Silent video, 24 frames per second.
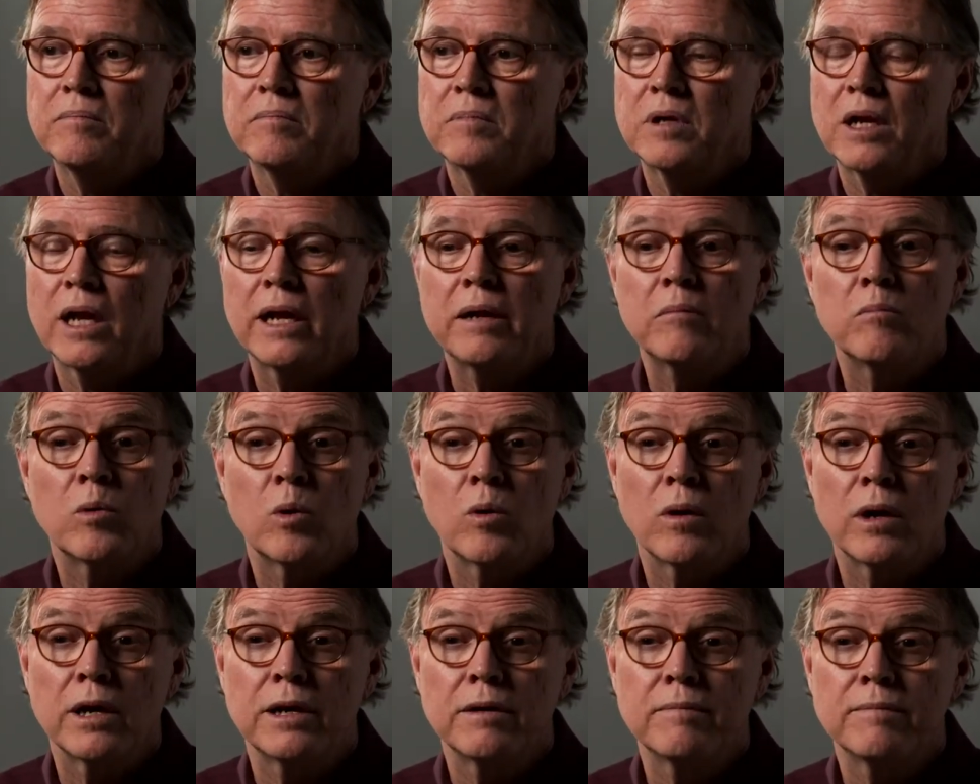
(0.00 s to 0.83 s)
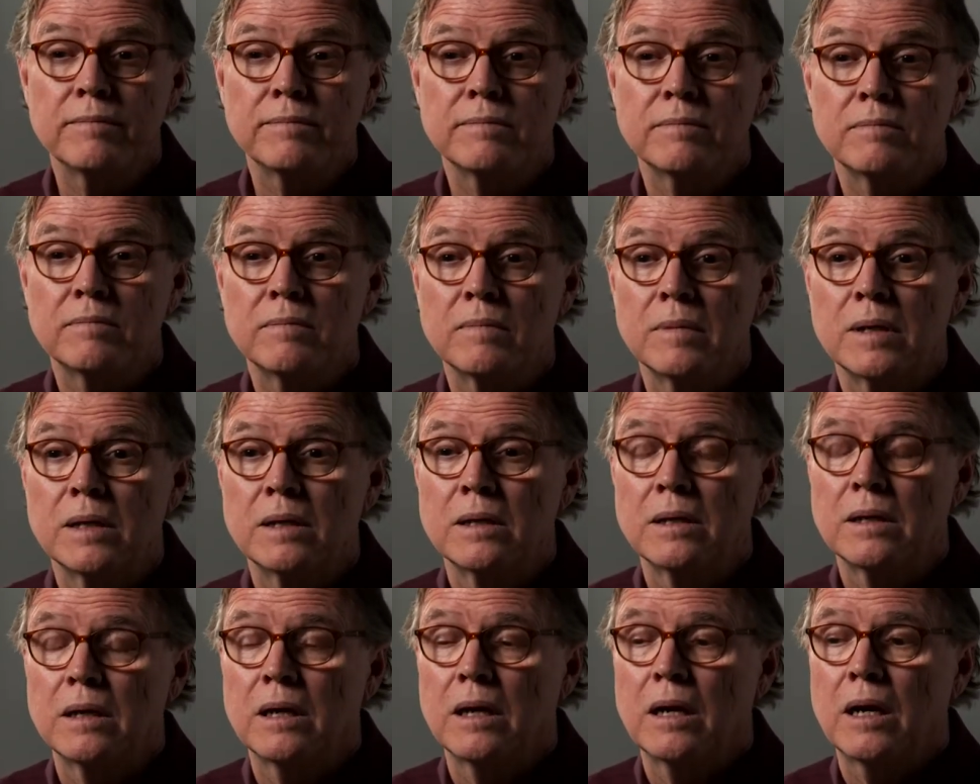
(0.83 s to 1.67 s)
late morning,
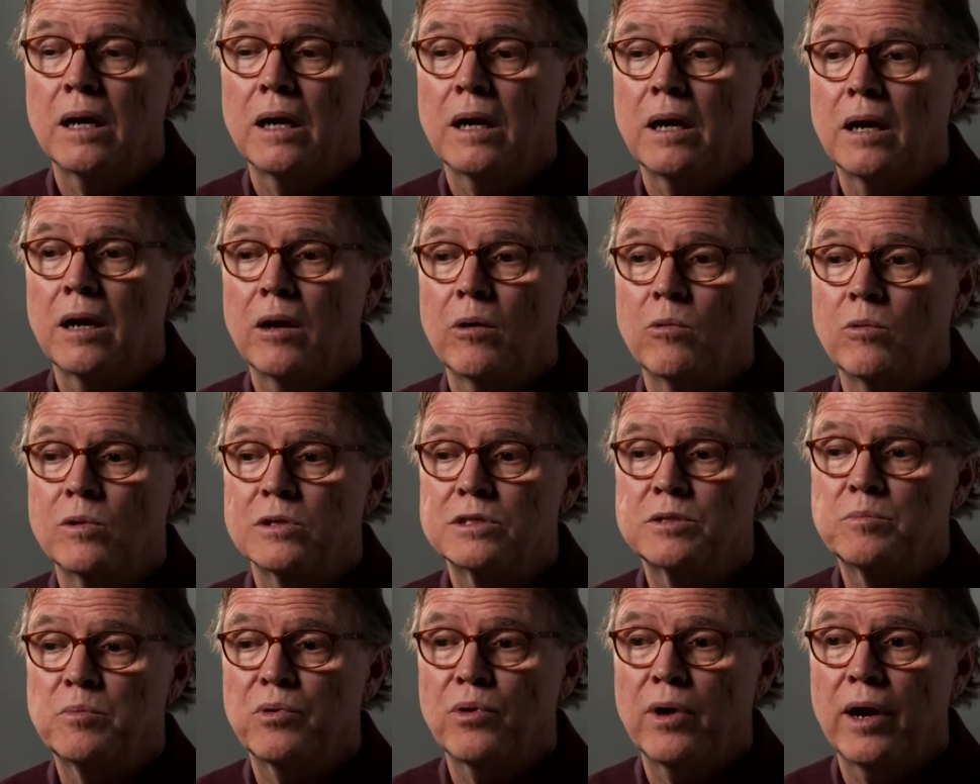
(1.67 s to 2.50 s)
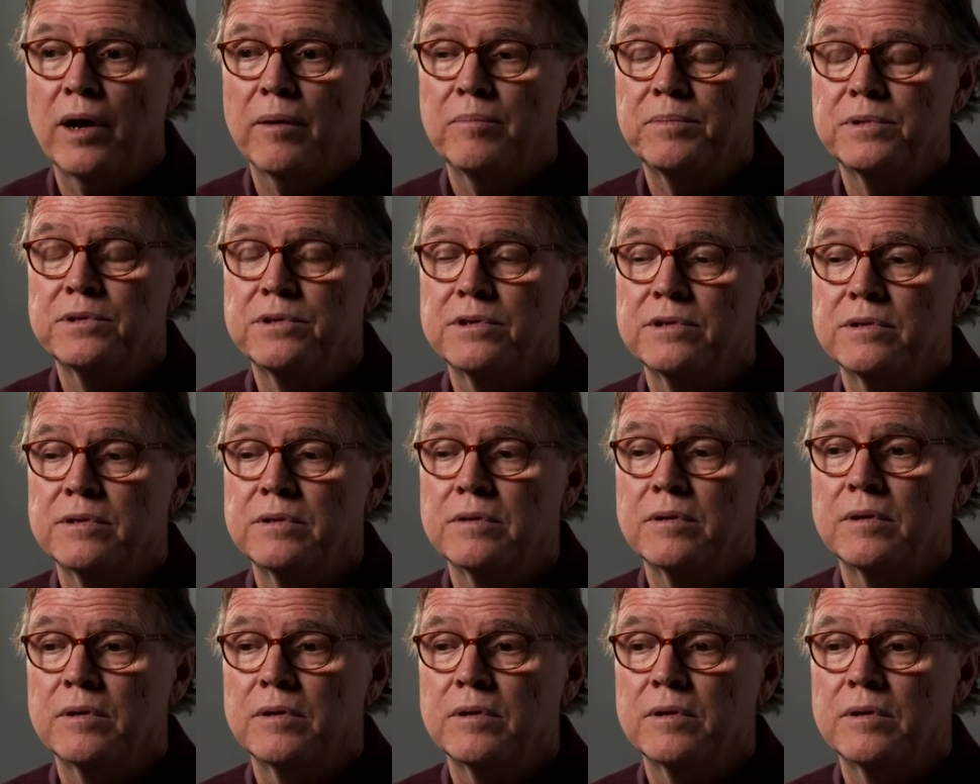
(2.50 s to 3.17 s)
was prepped.